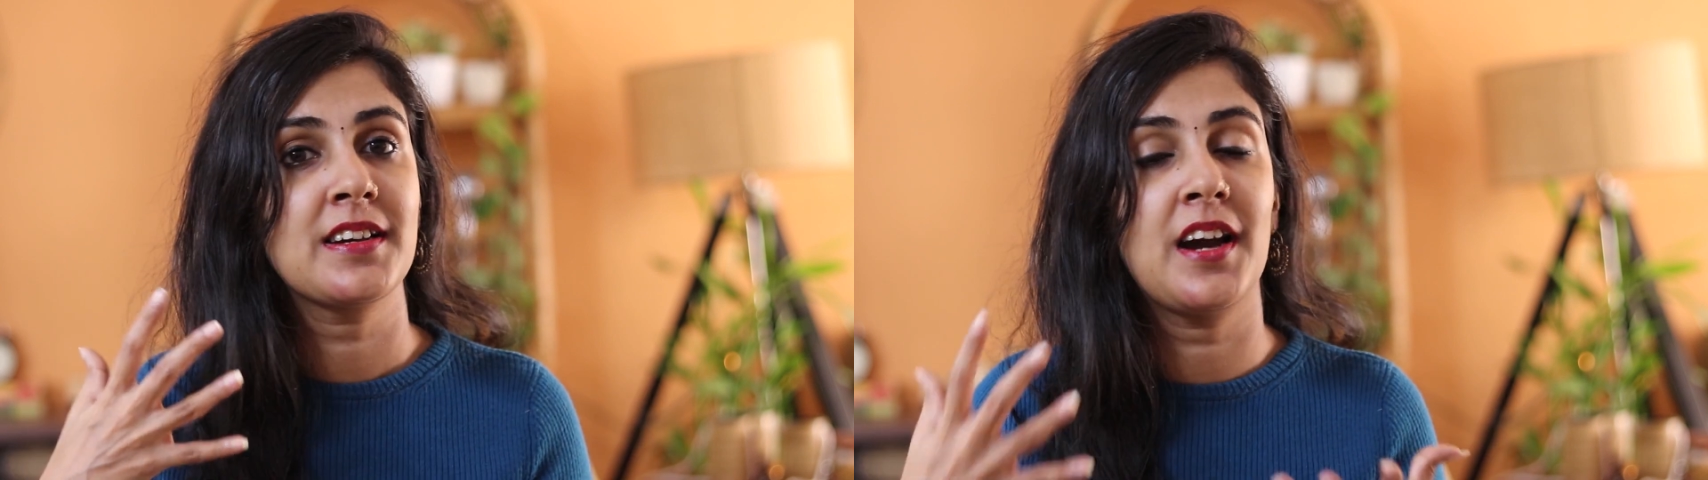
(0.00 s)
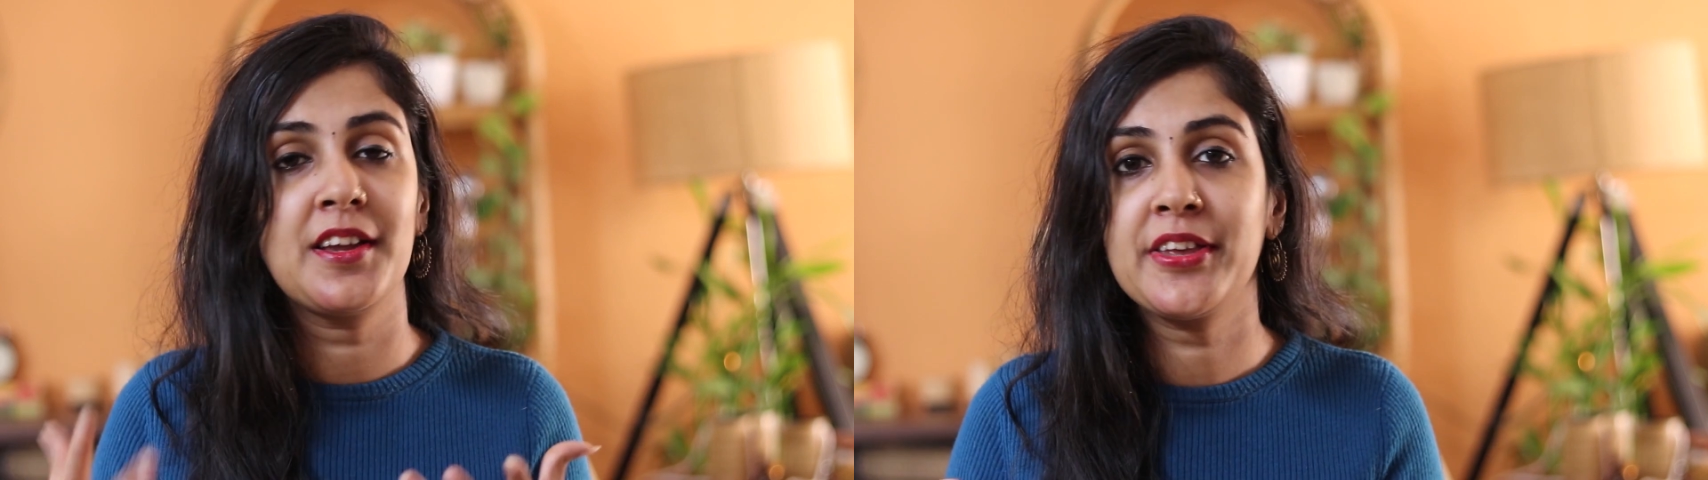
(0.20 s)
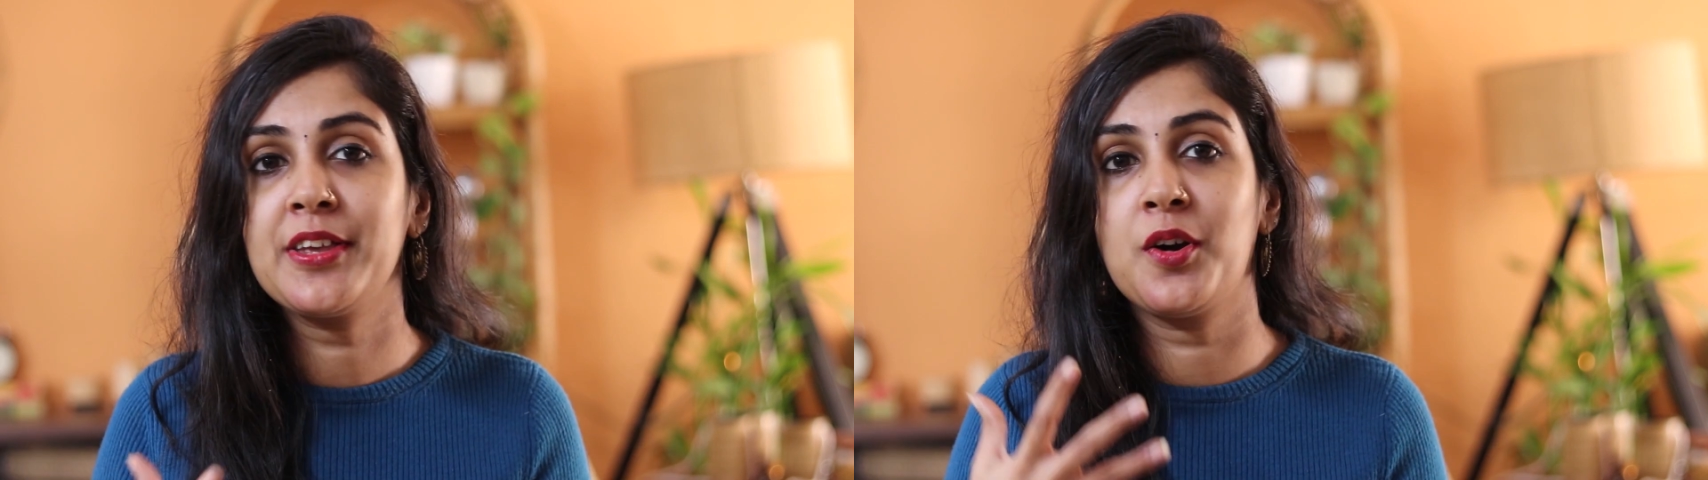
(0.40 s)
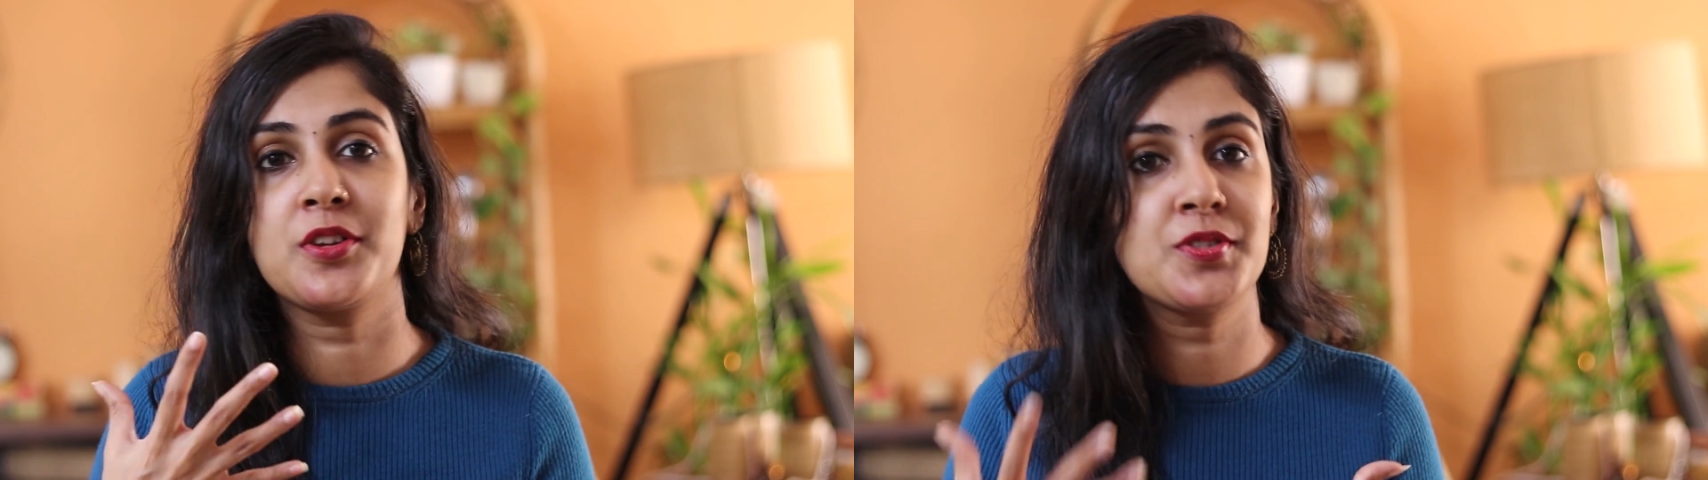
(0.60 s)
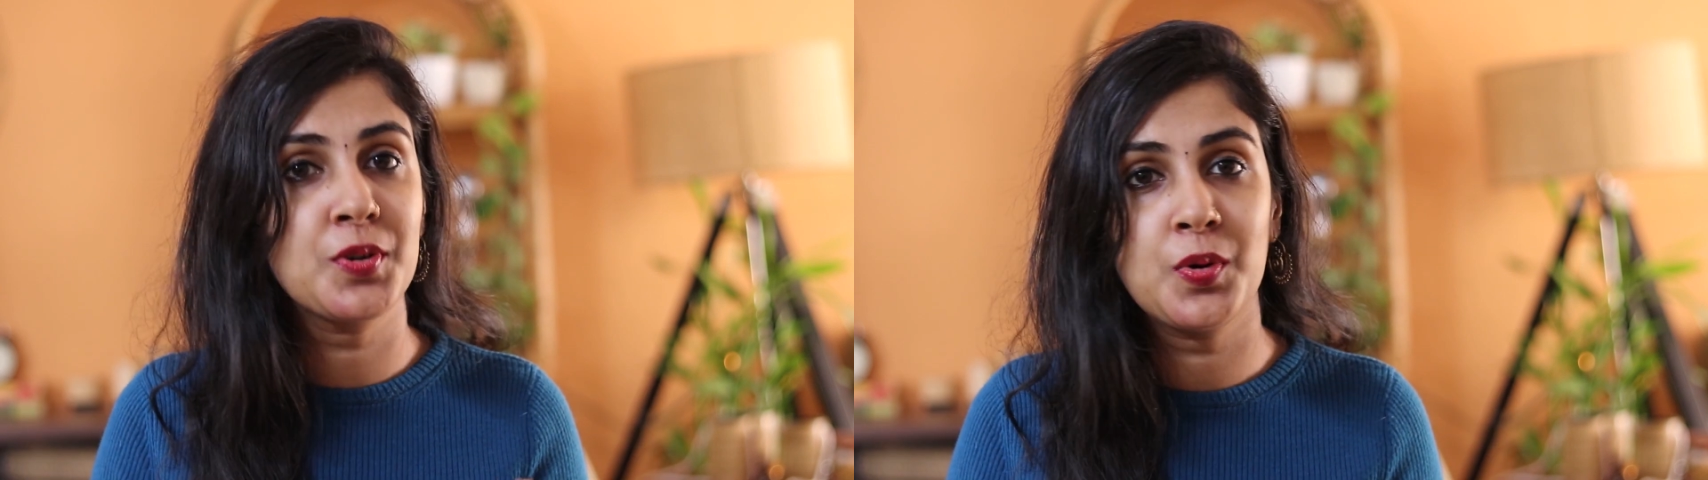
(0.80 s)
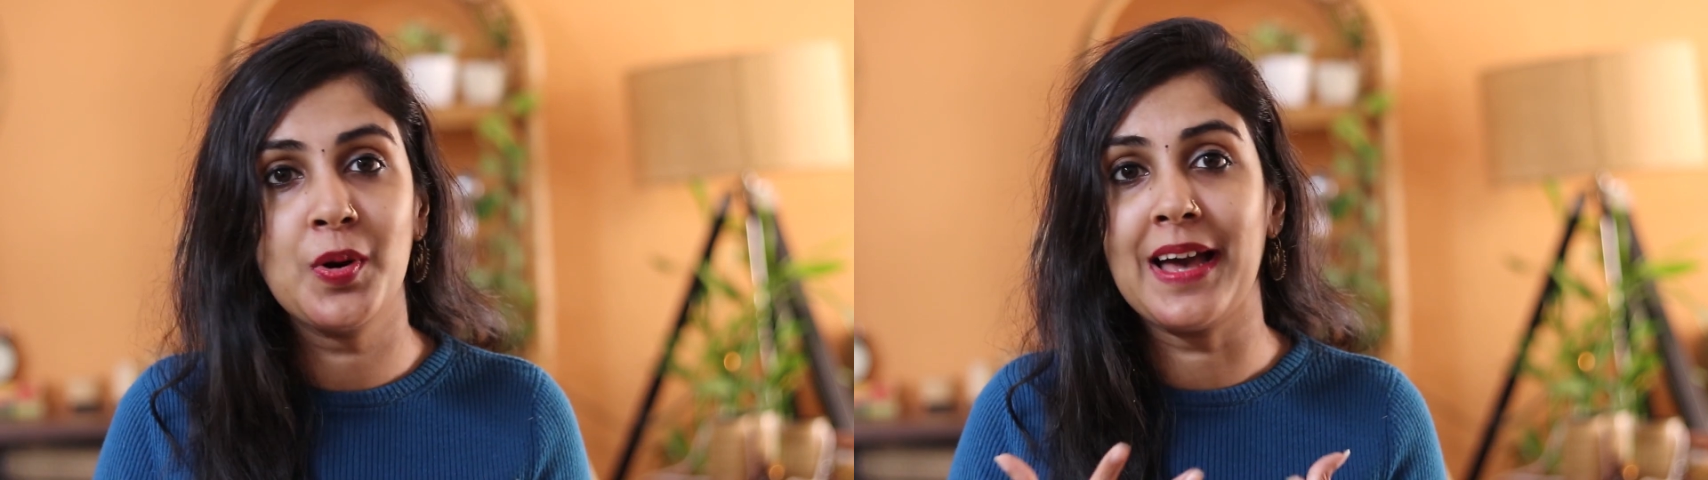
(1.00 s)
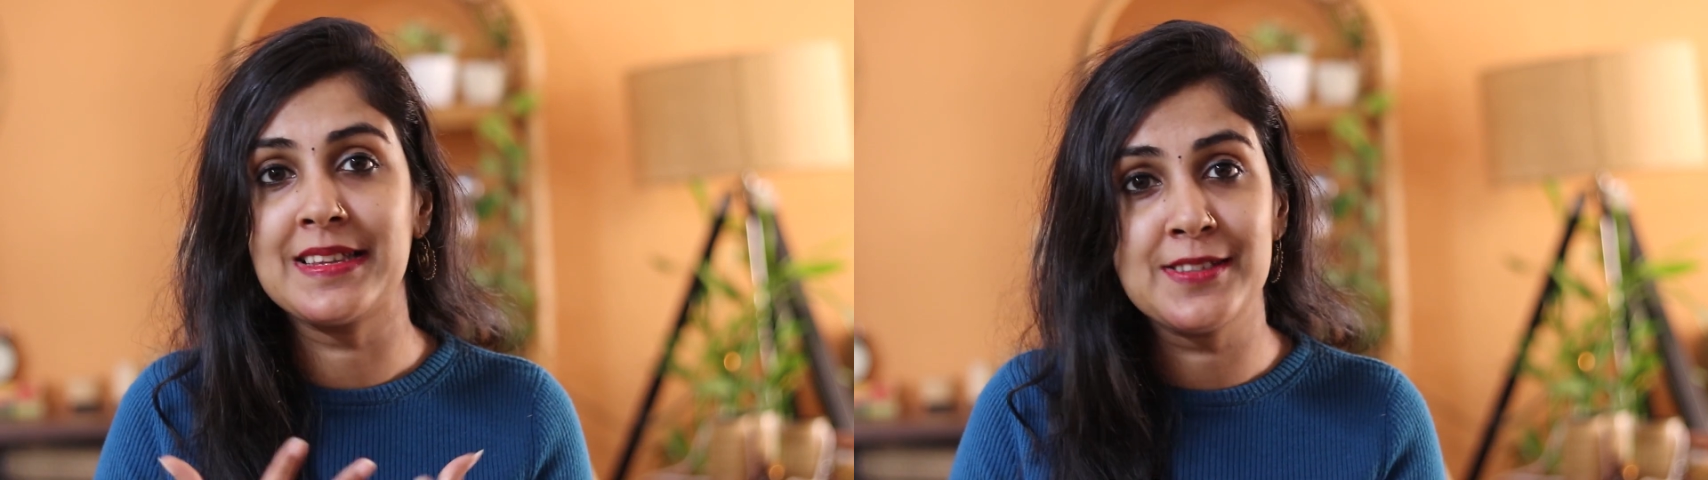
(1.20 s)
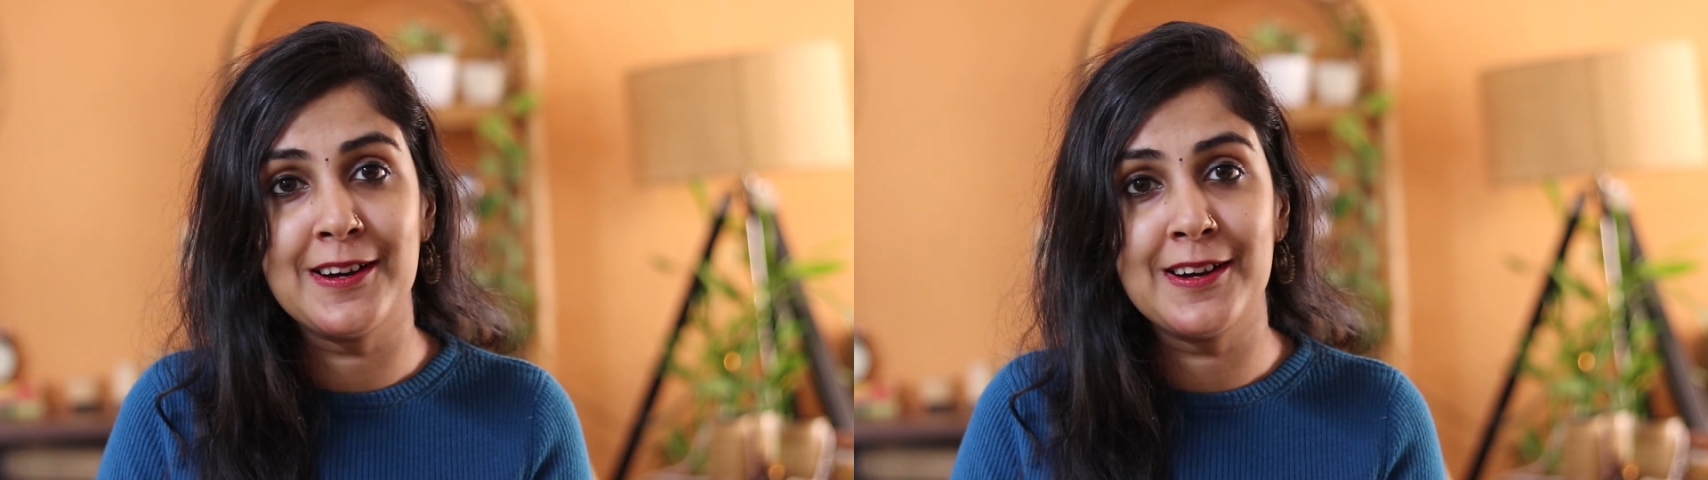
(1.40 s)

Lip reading: curry or so as